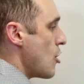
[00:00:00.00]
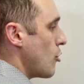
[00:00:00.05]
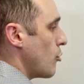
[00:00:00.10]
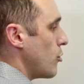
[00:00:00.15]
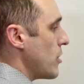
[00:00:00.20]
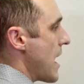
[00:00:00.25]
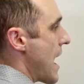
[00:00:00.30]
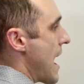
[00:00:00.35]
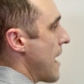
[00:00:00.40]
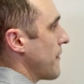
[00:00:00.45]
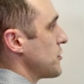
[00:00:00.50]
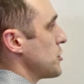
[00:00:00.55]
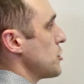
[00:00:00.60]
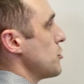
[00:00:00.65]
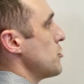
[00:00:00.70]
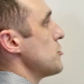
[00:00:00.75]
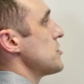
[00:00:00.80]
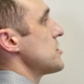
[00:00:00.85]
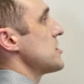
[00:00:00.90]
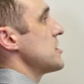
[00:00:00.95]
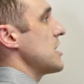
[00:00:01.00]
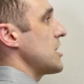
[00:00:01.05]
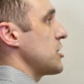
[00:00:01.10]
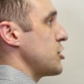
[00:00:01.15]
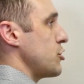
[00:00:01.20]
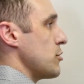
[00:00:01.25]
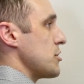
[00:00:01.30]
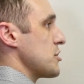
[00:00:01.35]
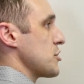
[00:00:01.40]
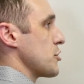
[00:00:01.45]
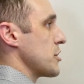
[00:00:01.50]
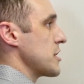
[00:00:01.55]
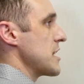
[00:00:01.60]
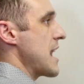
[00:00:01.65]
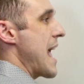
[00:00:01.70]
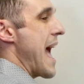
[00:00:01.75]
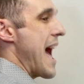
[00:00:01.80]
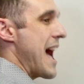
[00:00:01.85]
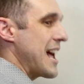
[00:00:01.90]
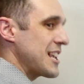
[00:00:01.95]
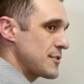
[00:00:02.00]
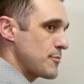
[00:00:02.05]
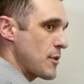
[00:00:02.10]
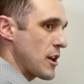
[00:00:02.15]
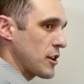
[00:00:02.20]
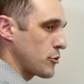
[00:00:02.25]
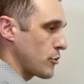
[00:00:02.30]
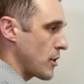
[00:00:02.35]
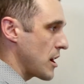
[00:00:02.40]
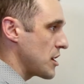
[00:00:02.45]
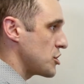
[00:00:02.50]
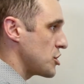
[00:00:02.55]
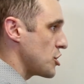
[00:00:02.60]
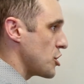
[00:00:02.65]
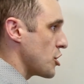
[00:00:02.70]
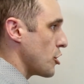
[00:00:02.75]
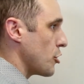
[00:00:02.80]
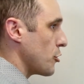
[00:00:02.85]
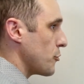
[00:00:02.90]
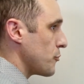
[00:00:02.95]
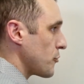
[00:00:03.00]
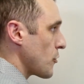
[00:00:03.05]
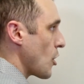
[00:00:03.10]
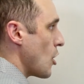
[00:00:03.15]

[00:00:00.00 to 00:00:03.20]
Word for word: we have to stick to a certain aspect ratio